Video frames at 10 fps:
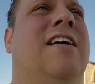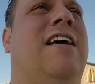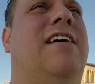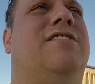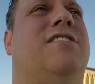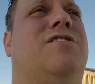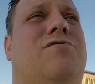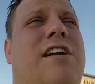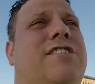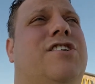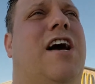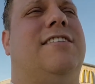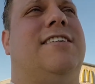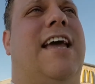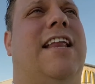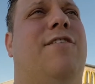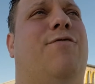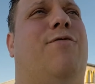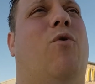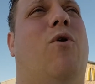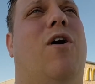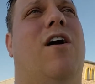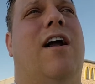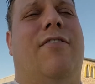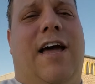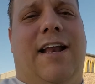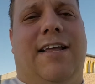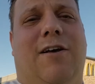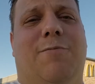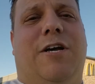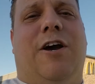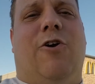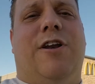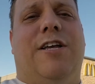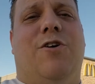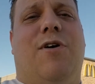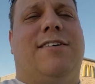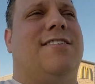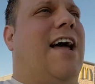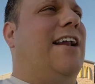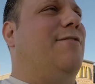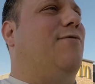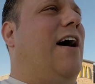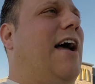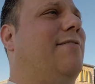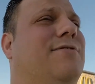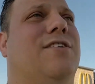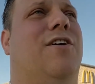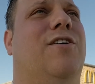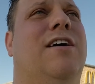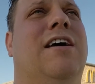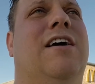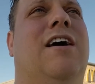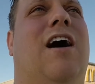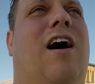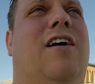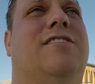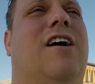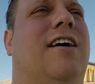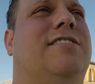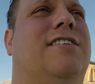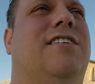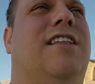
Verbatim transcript: it's a straight shot to 84, and then he'll be going to US 95. So I'll talk to you